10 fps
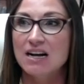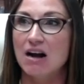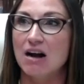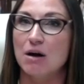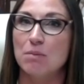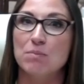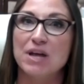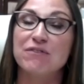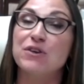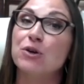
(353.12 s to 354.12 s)
Um,
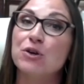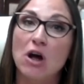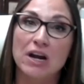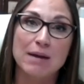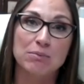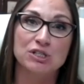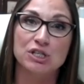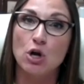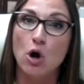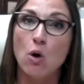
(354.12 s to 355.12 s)
if you're not able
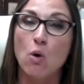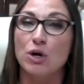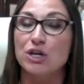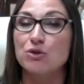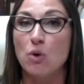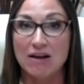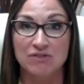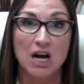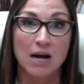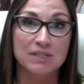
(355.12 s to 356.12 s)
to go or you don't
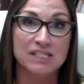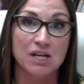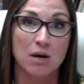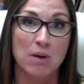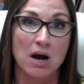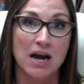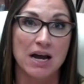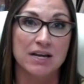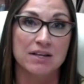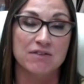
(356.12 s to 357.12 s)
have time to stop
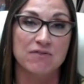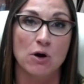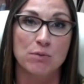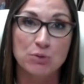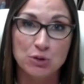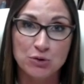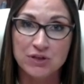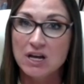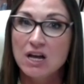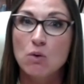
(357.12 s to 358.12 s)
by the Vaughan booth,
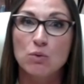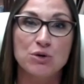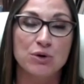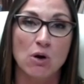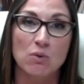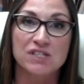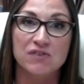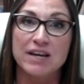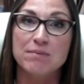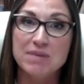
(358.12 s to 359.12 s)
you can always
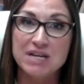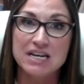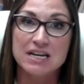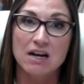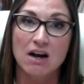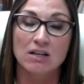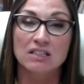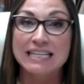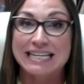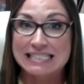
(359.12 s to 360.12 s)
find me
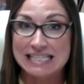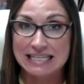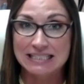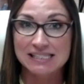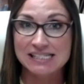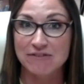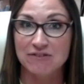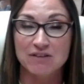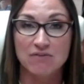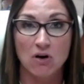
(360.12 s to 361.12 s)
on LinkedIn,
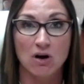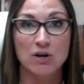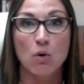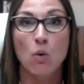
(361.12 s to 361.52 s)
Stefanie Vaughan,